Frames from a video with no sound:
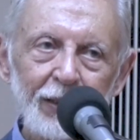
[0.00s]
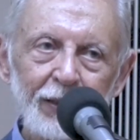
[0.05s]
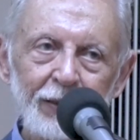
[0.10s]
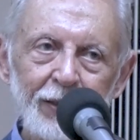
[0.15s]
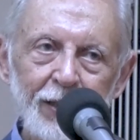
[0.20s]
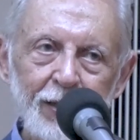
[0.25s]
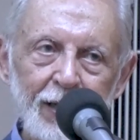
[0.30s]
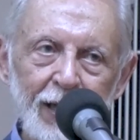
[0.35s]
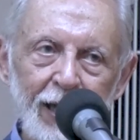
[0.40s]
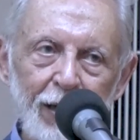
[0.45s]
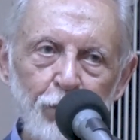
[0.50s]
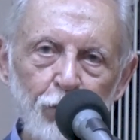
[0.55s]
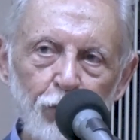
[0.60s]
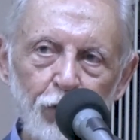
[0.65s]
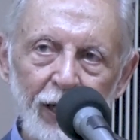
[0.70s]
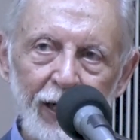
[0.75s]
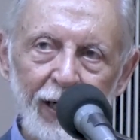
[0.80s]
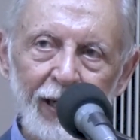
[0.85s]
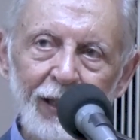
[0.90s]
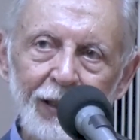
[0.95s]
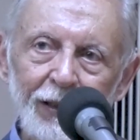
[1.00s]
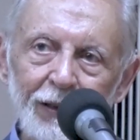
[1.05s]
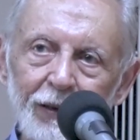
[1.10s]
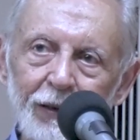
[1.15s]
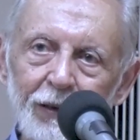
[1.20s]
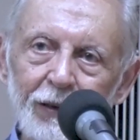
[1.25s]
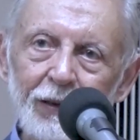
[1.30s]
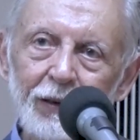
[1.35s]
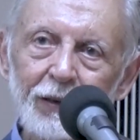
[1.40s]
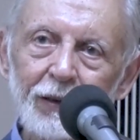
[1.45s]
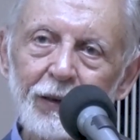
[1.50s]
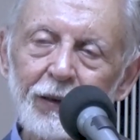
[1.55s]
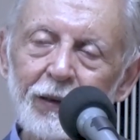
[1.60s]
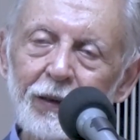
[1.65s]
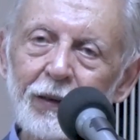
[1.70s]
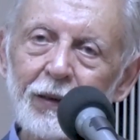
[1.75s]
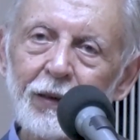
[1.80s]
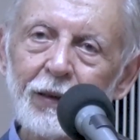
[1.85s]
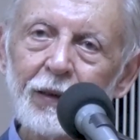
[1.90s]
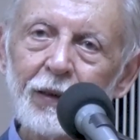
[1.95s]
In the same way,
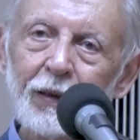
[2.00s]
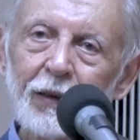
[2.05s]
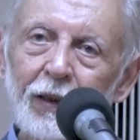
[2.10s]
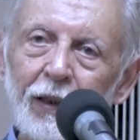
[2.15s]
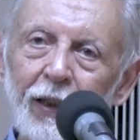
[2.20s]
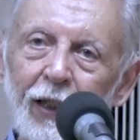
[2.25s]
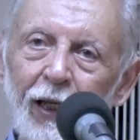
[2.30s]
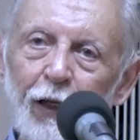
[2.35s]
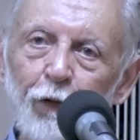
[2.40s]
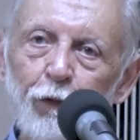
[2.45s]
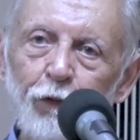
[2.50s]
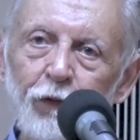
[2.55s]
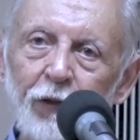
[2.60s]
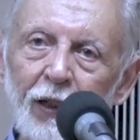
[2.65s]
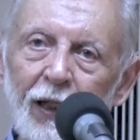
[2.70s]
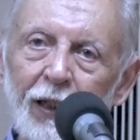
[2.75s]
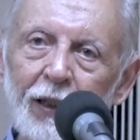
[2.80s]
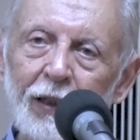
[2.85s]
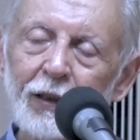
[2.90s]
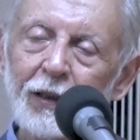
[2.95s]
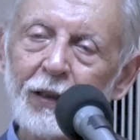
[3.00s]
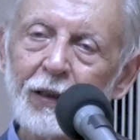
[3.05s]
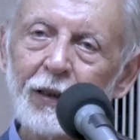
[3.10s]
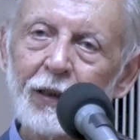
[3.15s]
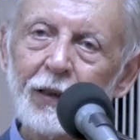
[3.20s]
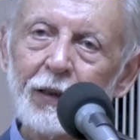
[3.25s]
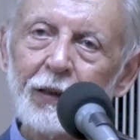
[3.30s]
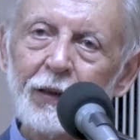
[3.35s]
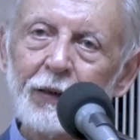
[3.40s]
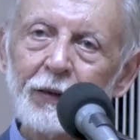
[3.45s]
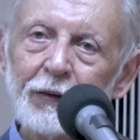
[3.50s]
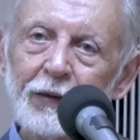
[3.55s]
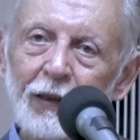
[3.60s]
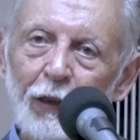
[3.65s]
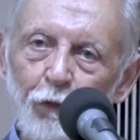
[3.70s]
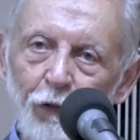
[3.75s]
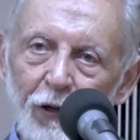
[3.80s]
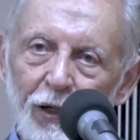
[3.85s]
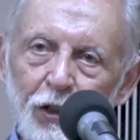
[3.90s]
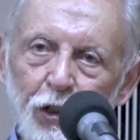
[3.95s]
if
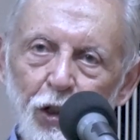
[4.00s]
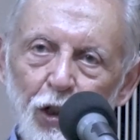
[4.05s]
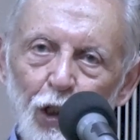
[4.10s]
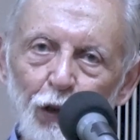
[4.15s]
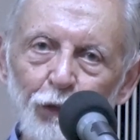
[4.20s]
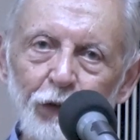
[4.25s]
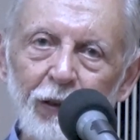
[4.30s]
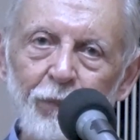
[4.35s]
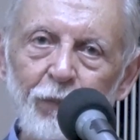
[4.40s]
the function of